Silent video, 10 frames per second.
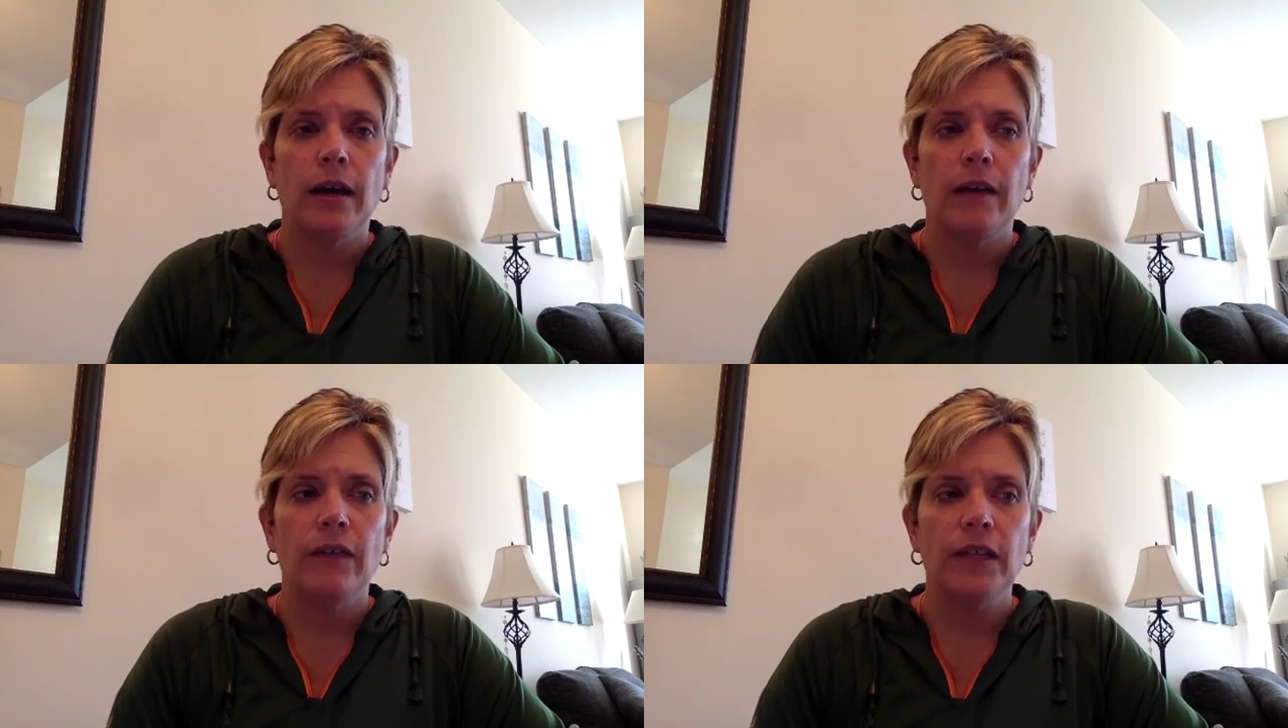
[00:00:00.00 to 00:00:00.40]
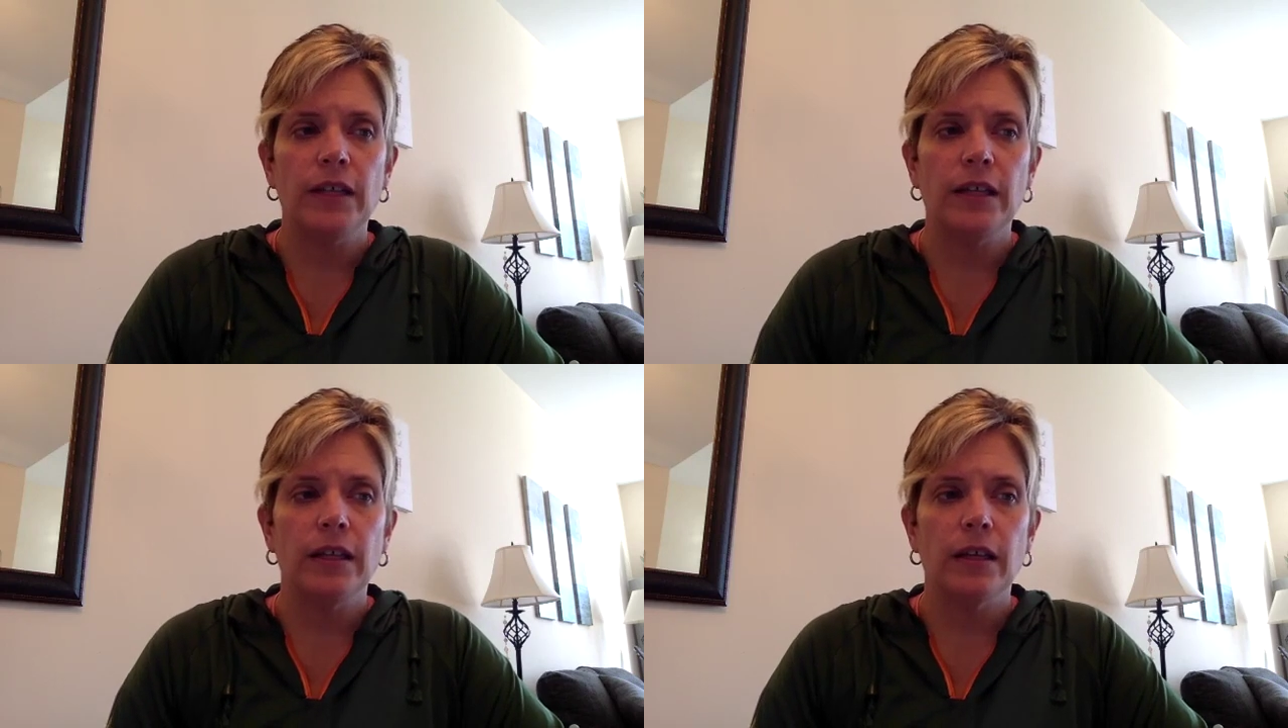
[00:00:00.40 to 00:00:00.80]

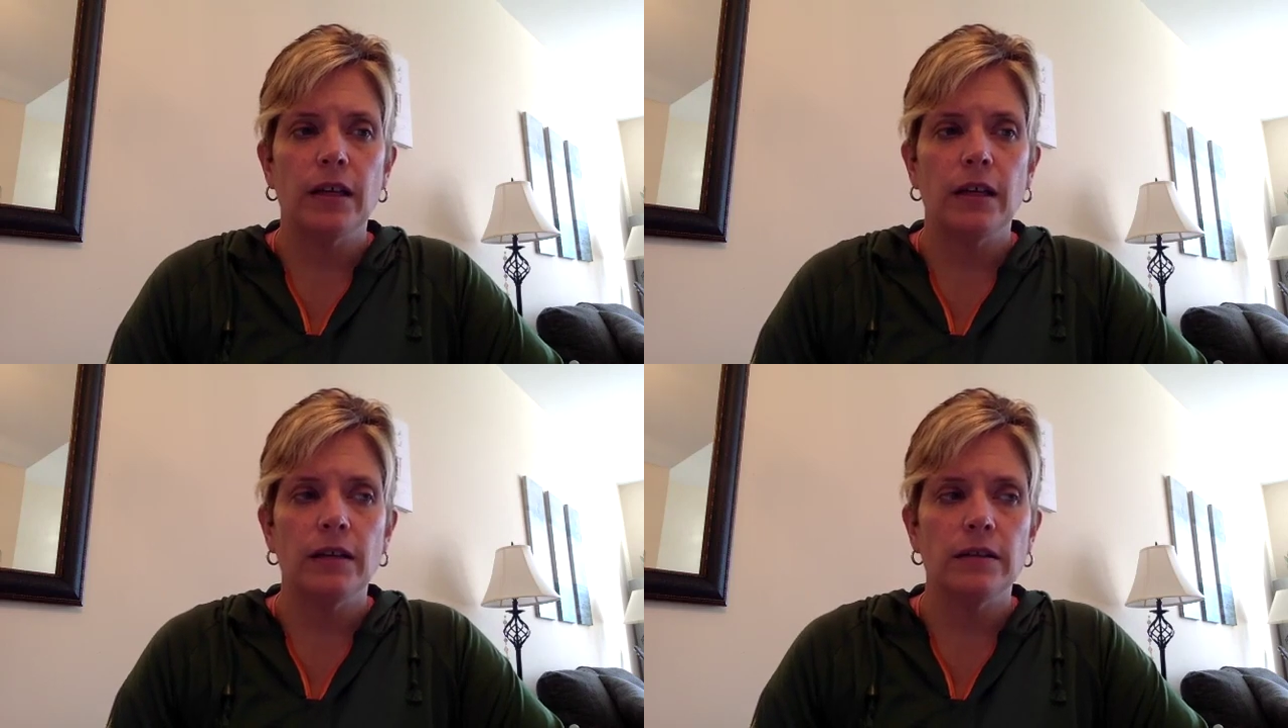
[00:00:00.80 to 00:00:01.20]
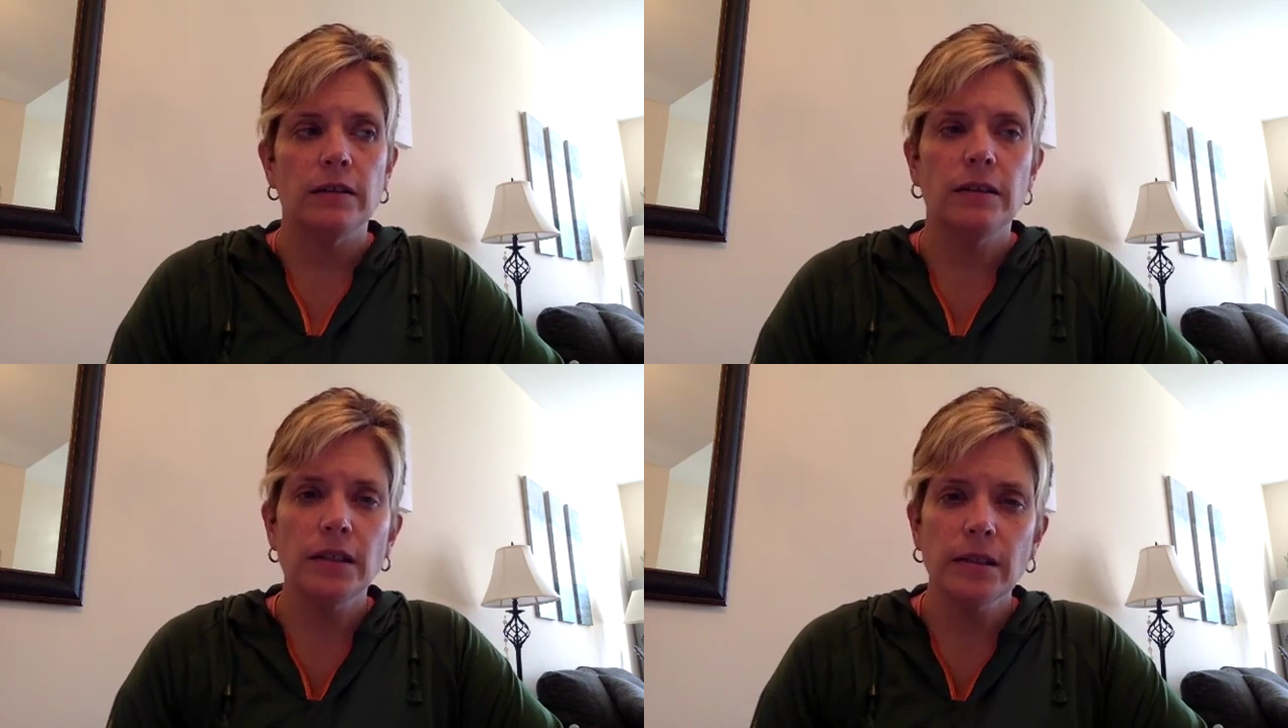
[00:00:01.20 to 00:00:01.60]
feeling a
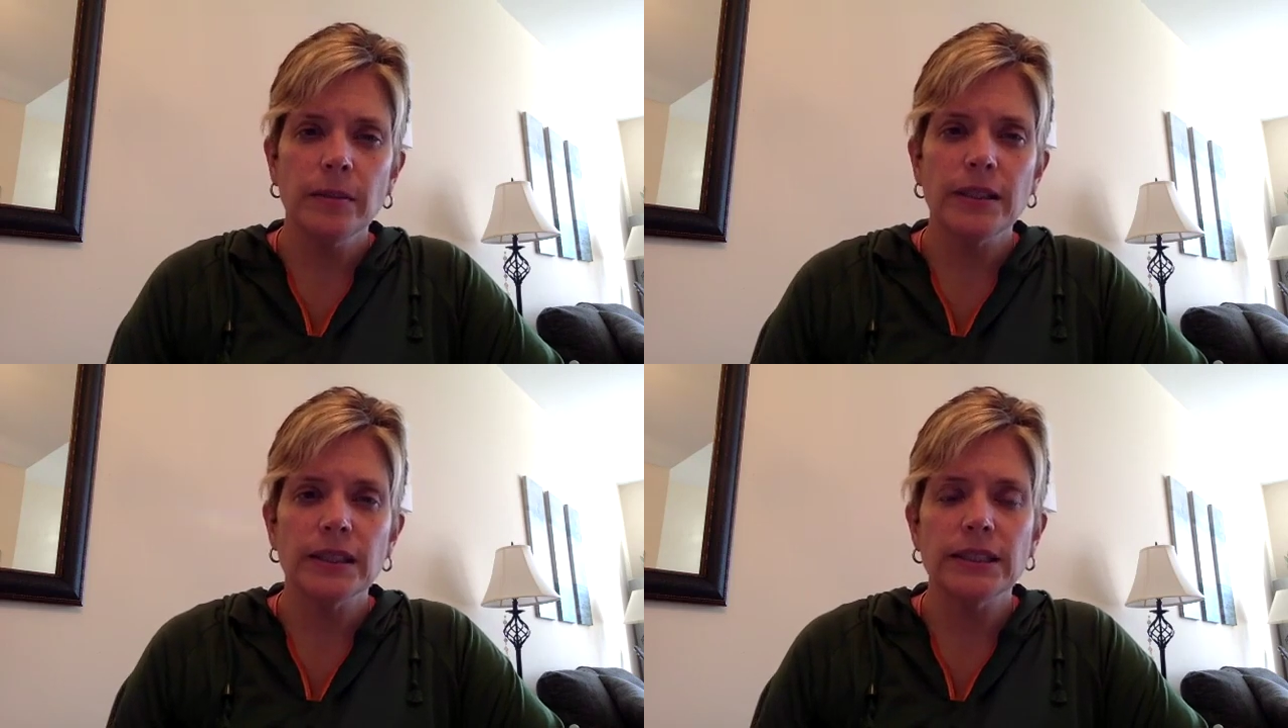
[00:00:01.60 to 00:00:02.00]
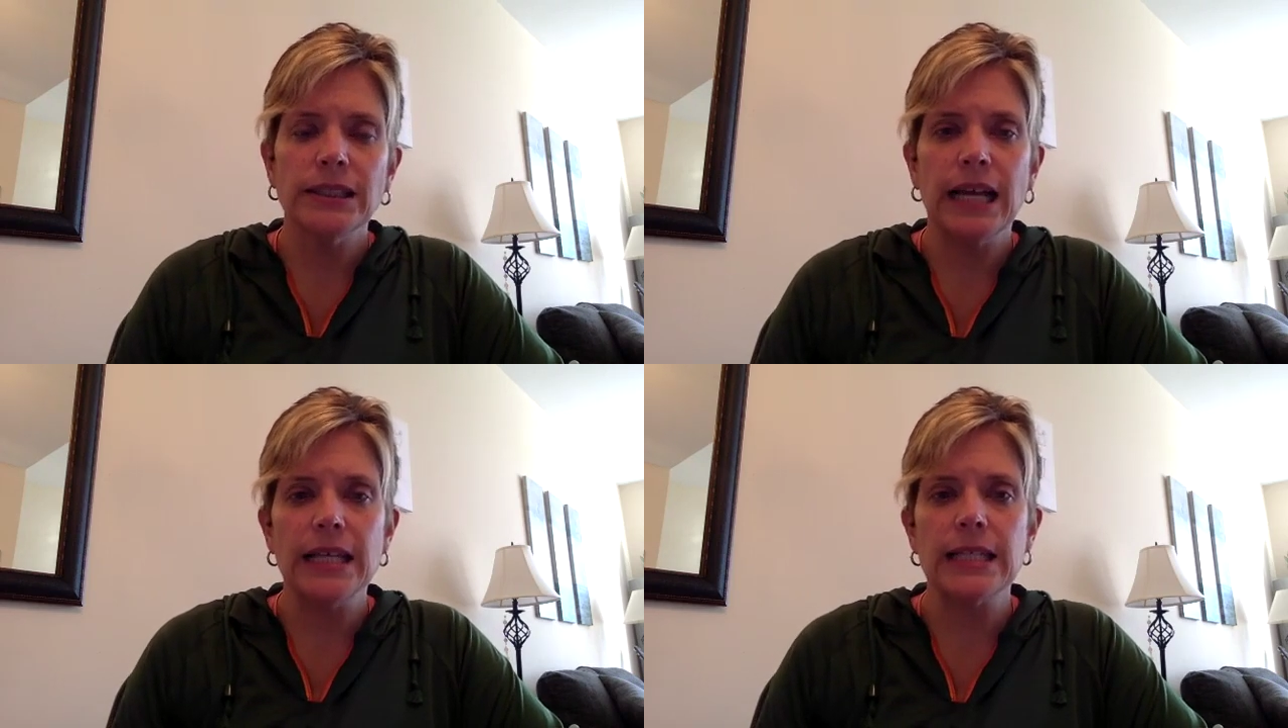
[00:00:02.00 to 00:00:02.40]
little bit
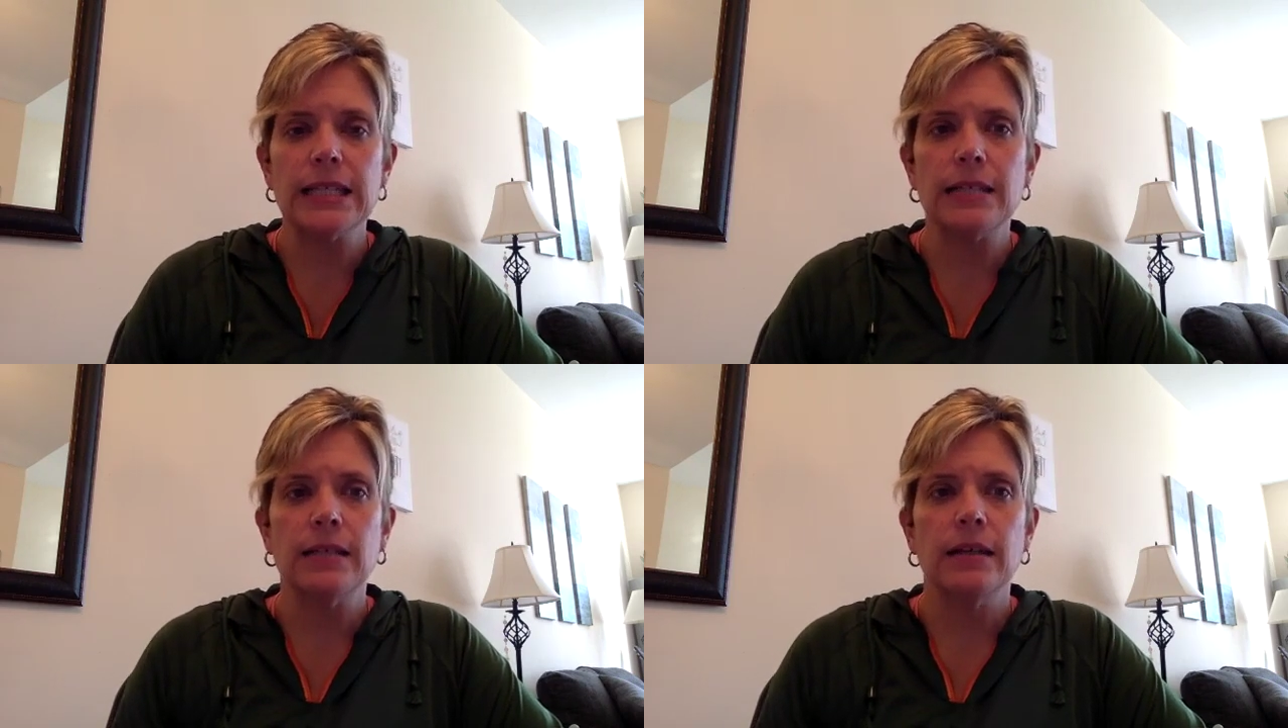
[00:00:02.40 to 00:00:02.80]
less